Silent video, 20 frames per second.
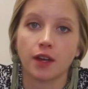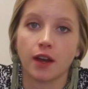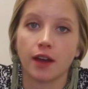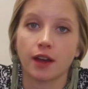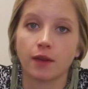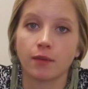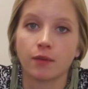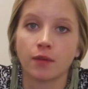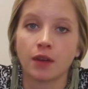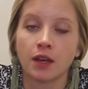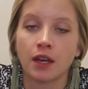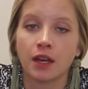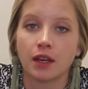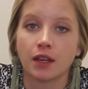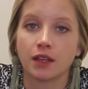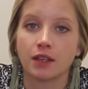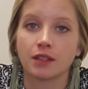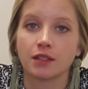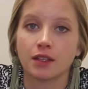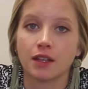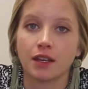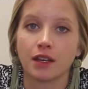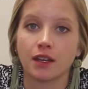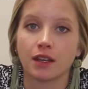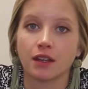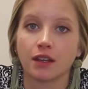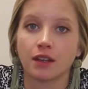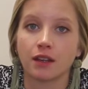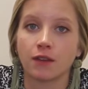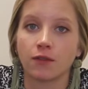time is
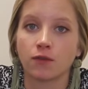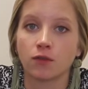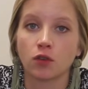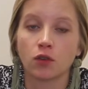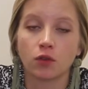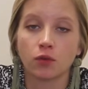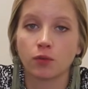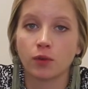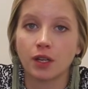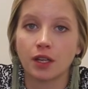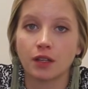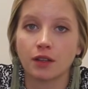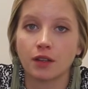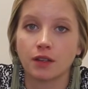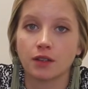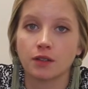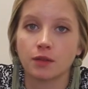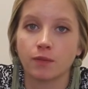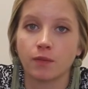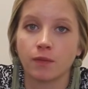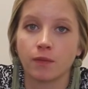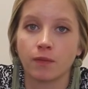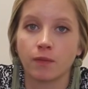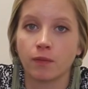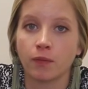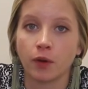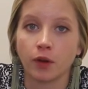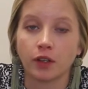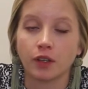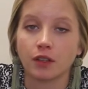that if you're reading this
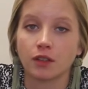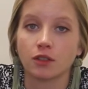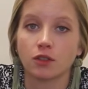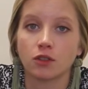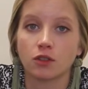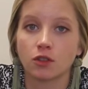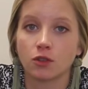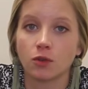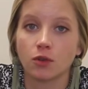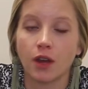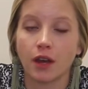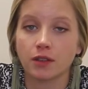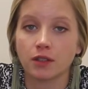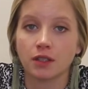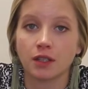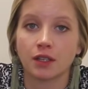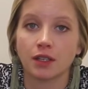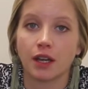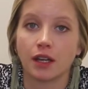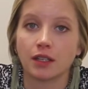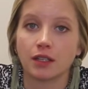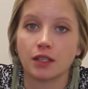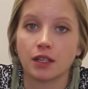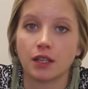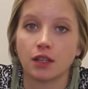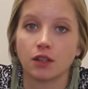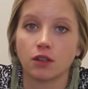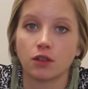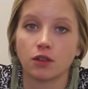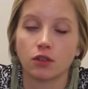book in
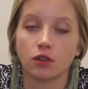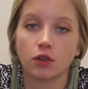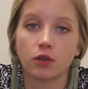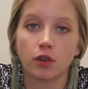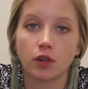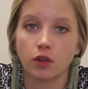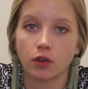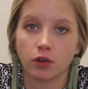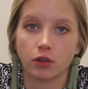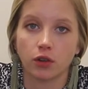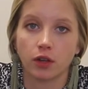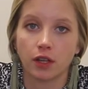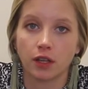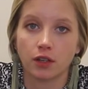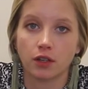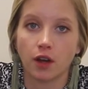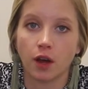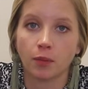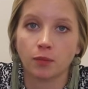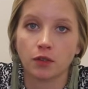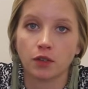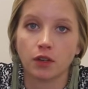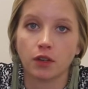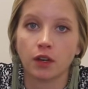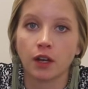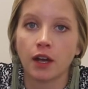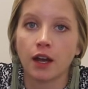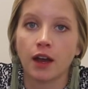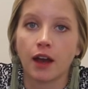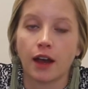2019, you're an early
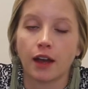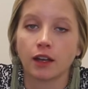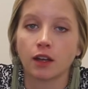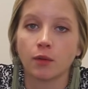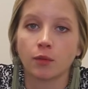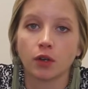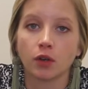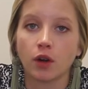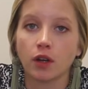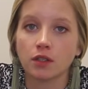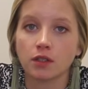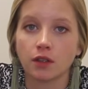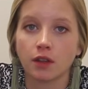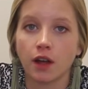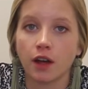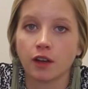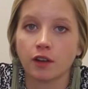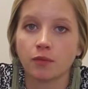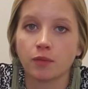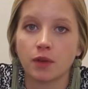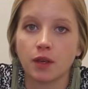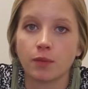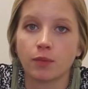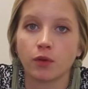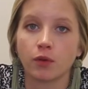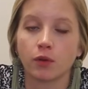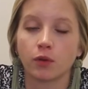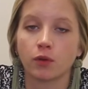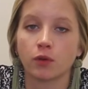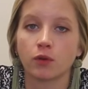adopter. I come across a lot of
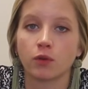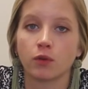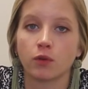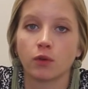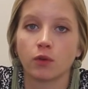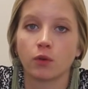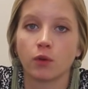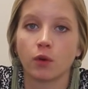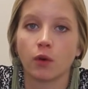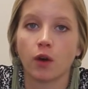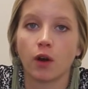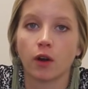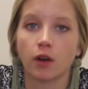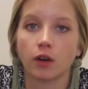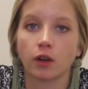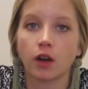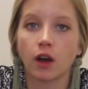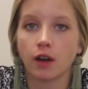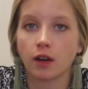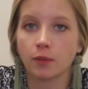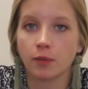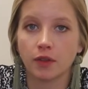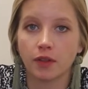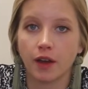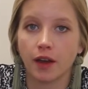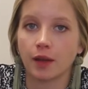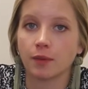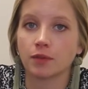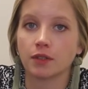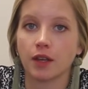people who are caught up in the
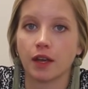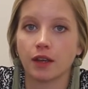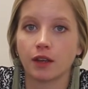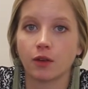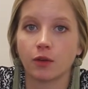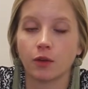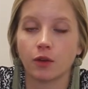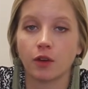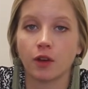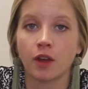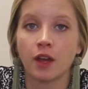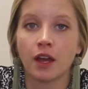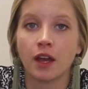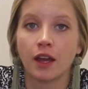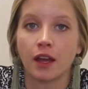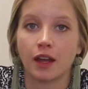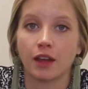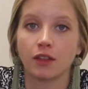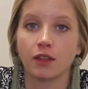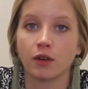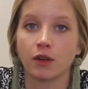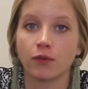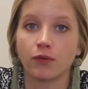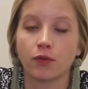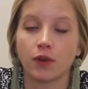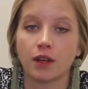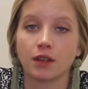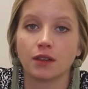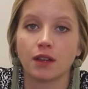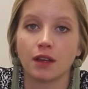hype cycle, and they're
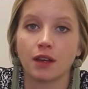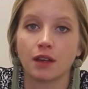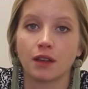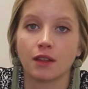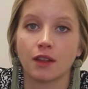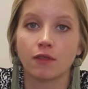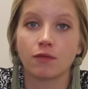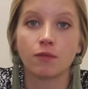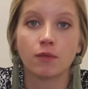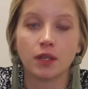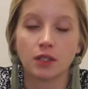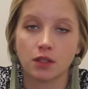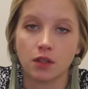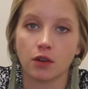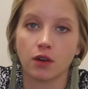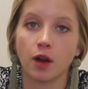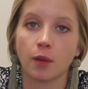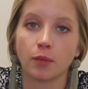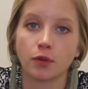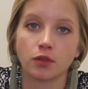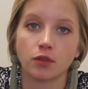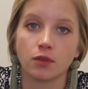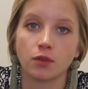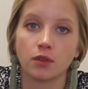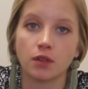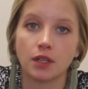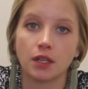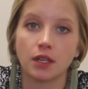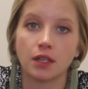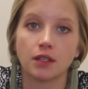afraid that they've missed their
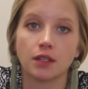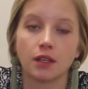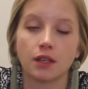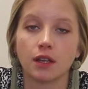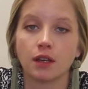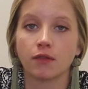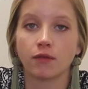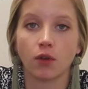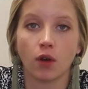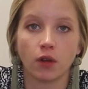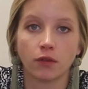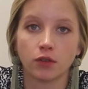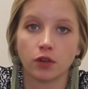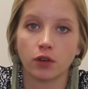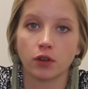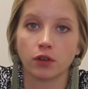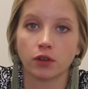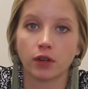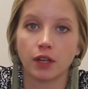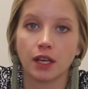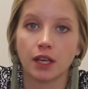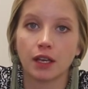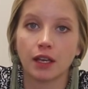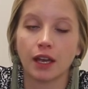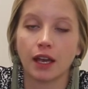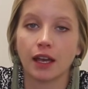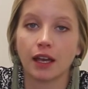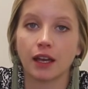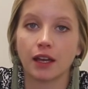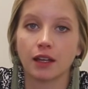opportunity to get involved
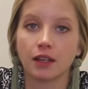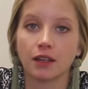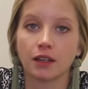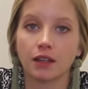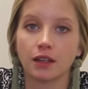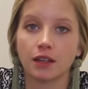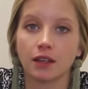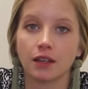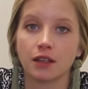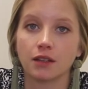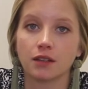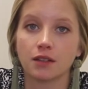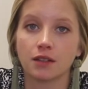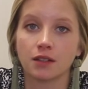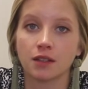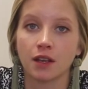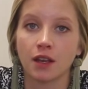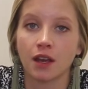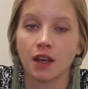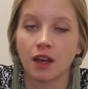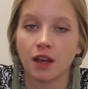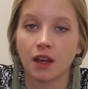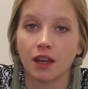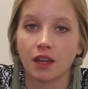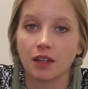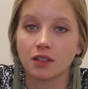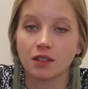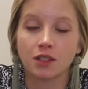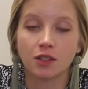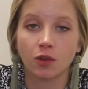early, and it's
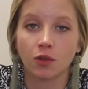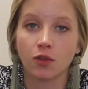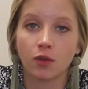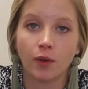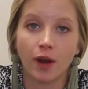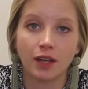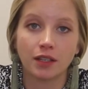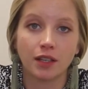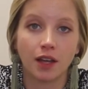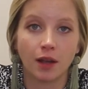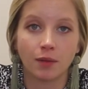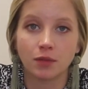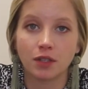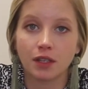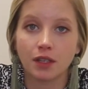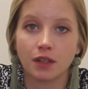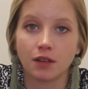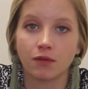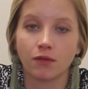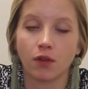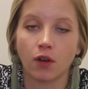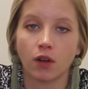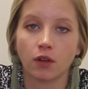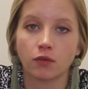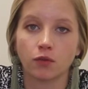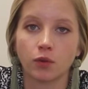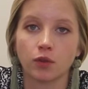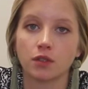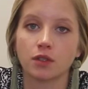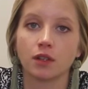still the right time to get
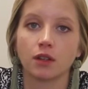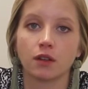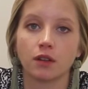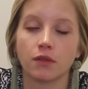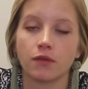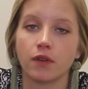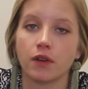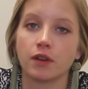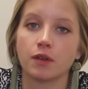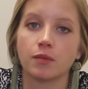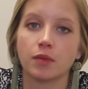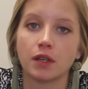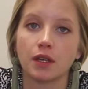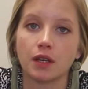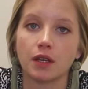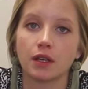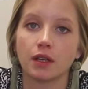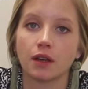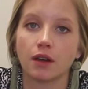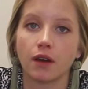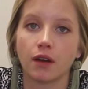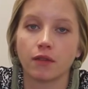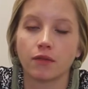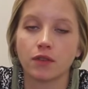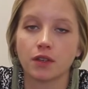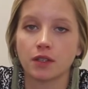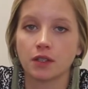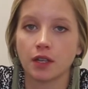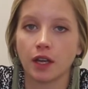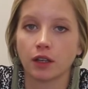involved. We're still at the very beginning of
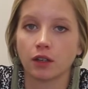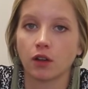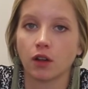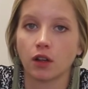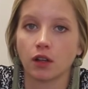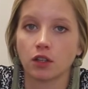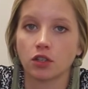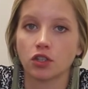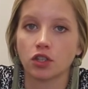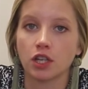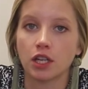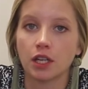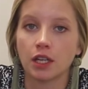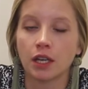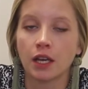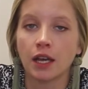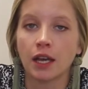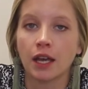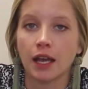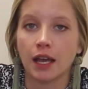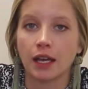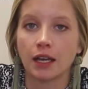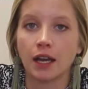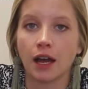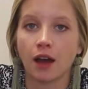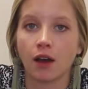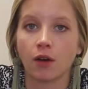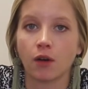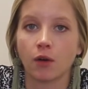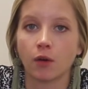this technology and
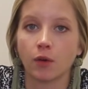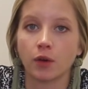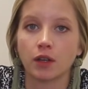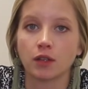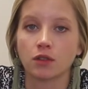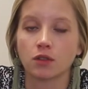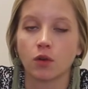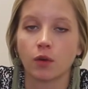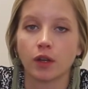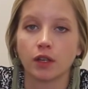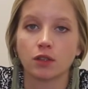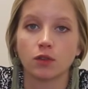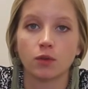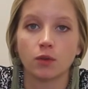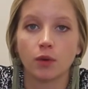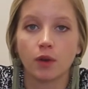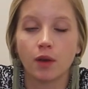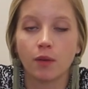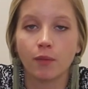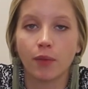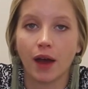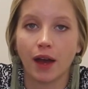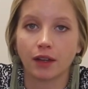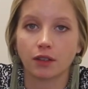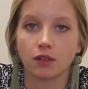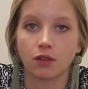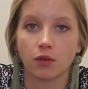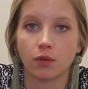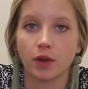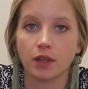how it's going to
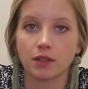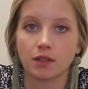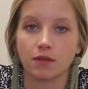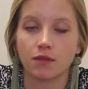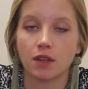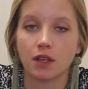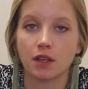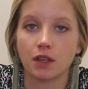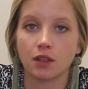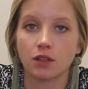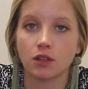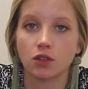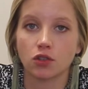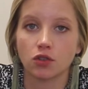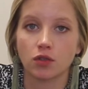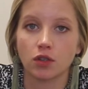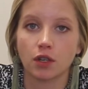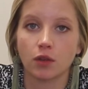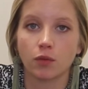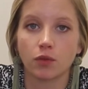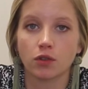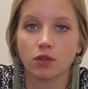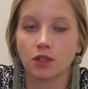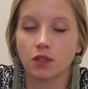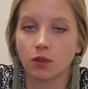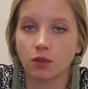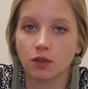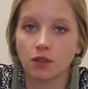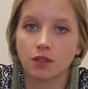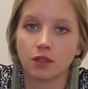impact the rest of the industry. We're
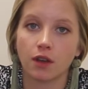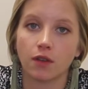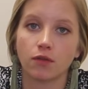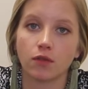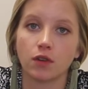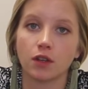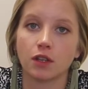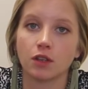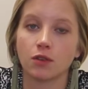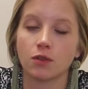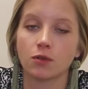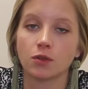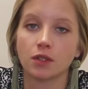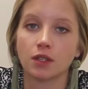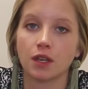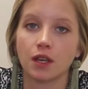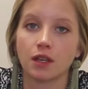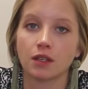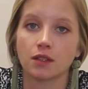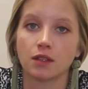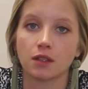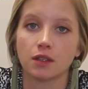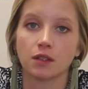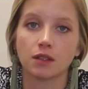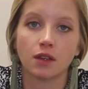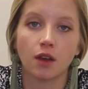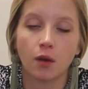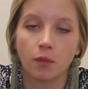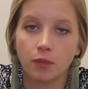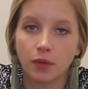still discovering use
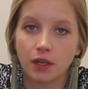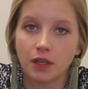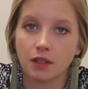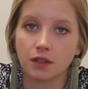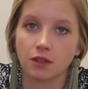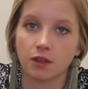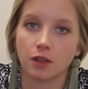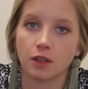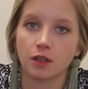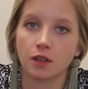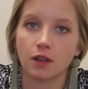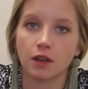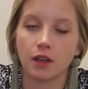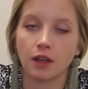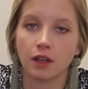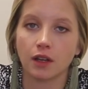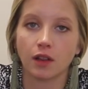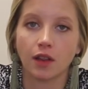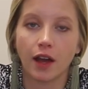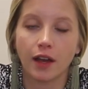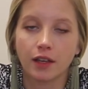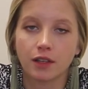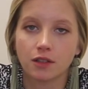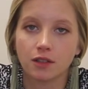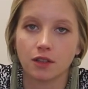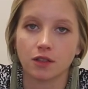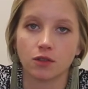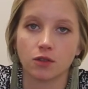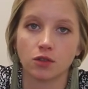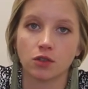cases, companies and
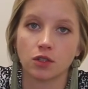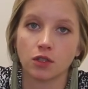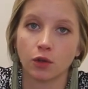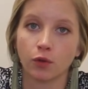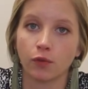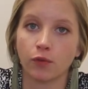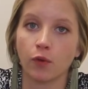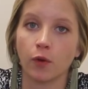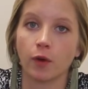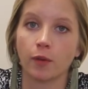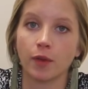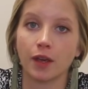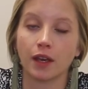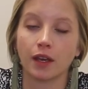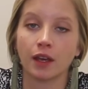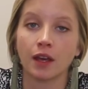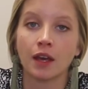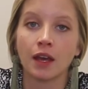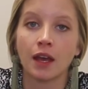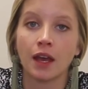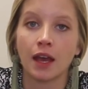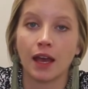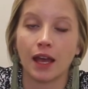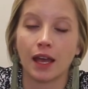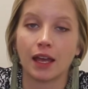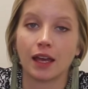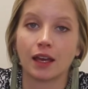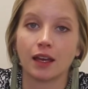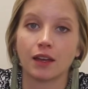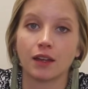alliances are still forming,
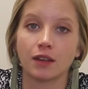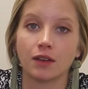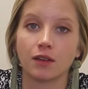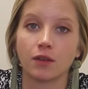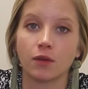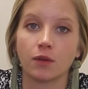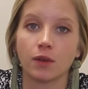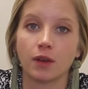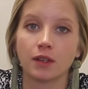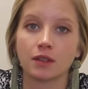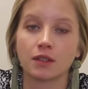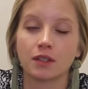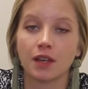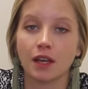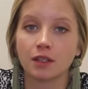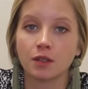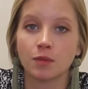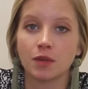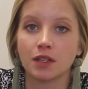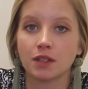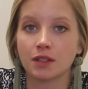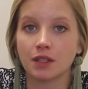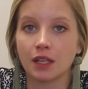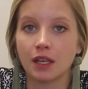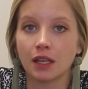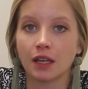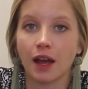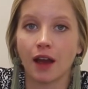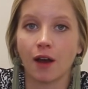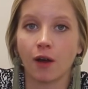and it's yet to be
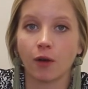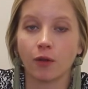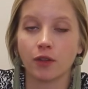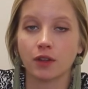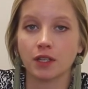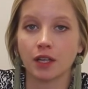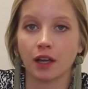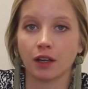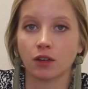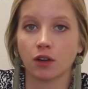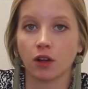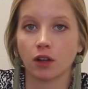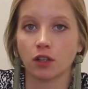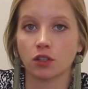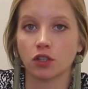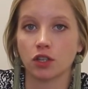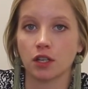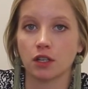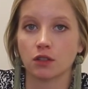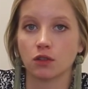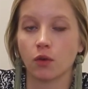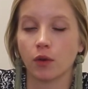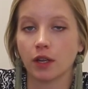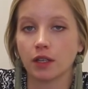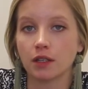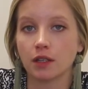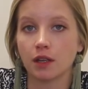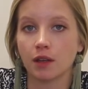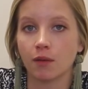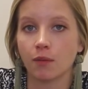seen how the technology is
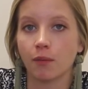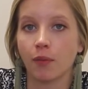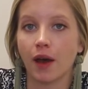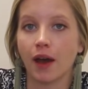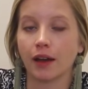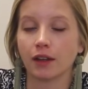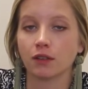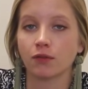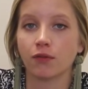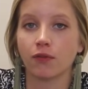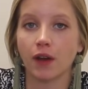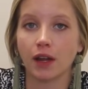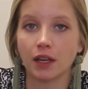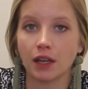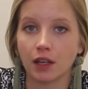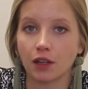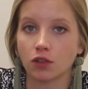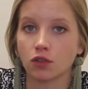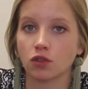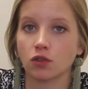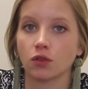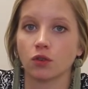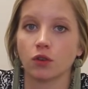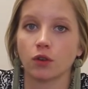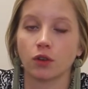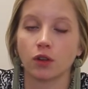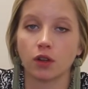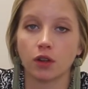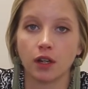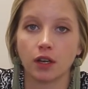going to impact
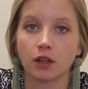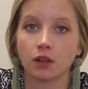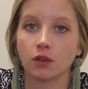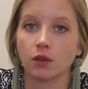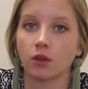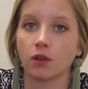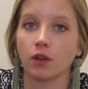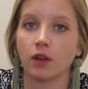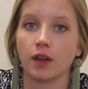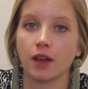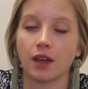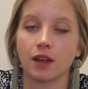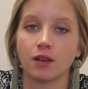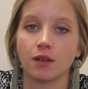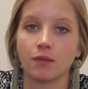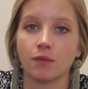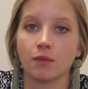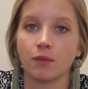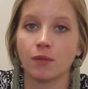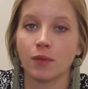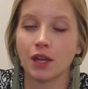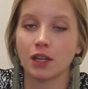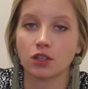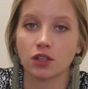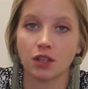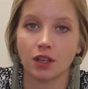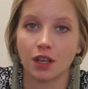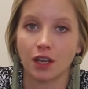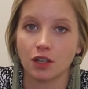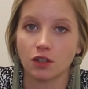financial, clinical, and
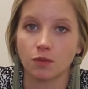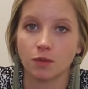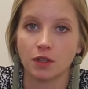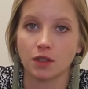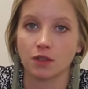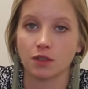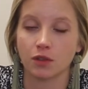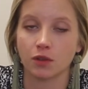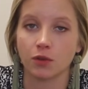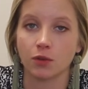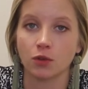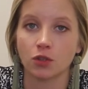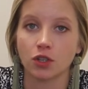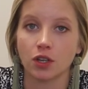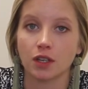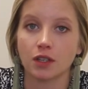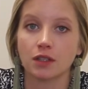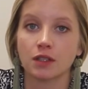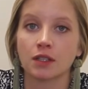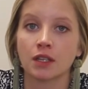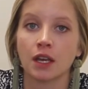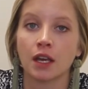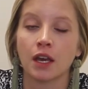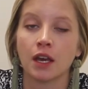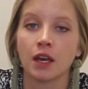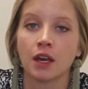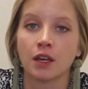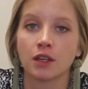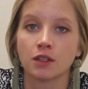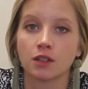patient engagement solutions.
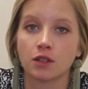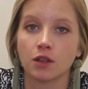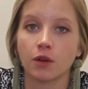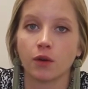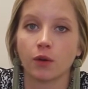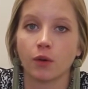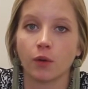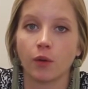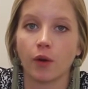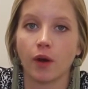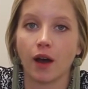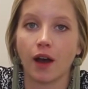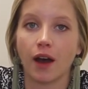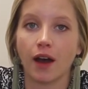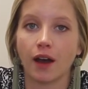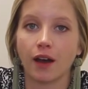So